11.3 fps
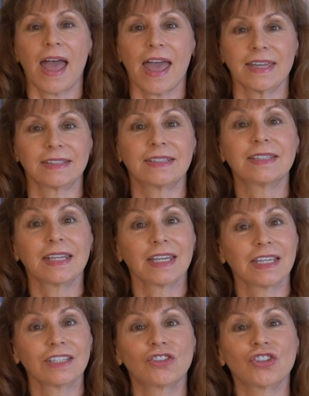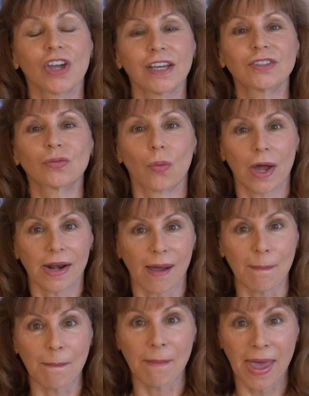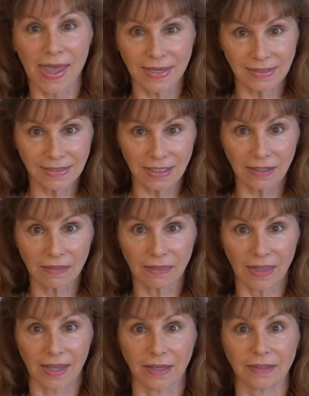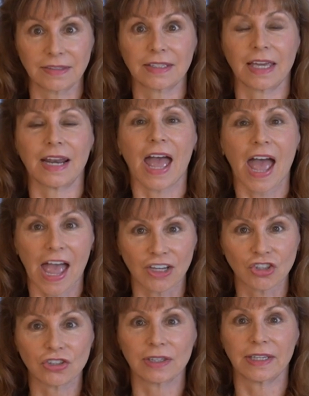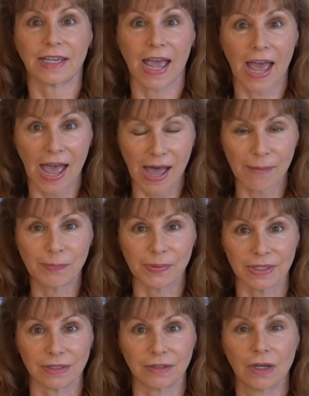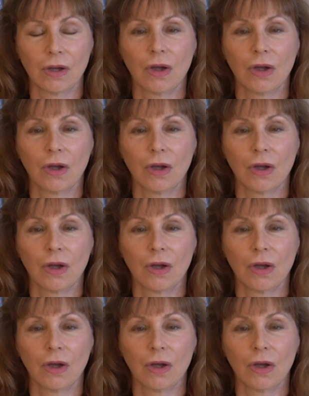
and seeing just what amazing things can actually happen